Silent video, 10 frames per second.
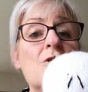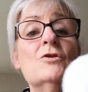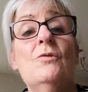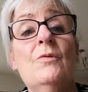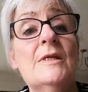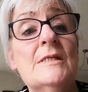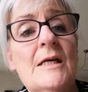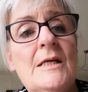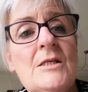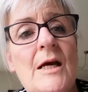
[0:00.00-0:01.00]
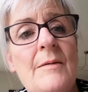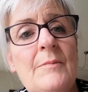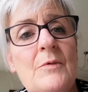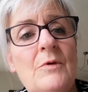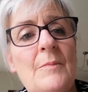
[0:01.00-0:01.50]
So the stage
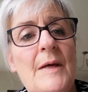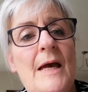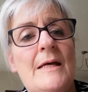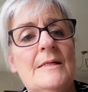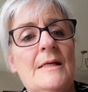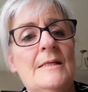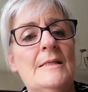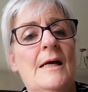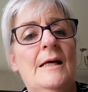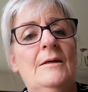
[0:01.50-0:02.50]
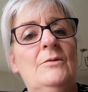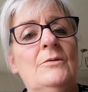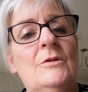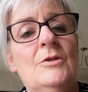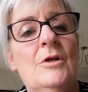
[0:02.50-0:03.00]
I'm going to be at is I'm
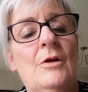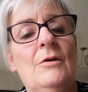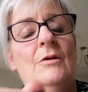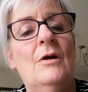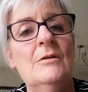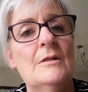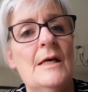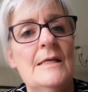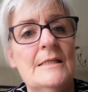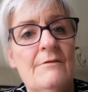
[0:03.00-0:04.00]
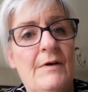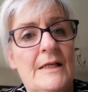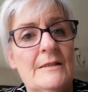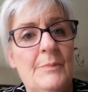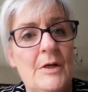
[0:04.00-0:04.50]
going to cut his
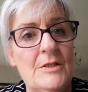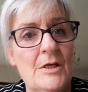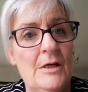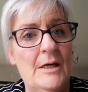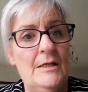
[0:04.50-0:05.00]
felt parts out,